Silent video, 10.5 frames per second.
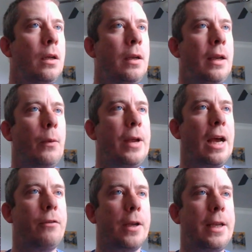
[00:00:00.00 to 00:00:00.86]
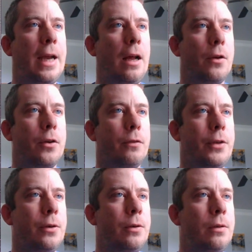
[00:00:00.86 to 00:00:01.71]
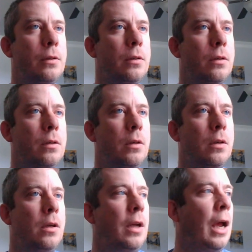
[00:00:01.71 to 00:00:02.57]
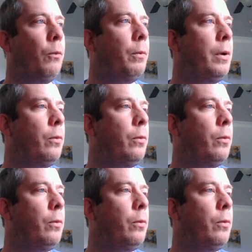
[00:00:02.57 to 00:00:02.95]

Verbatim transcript: Now we have our calendar view. And what we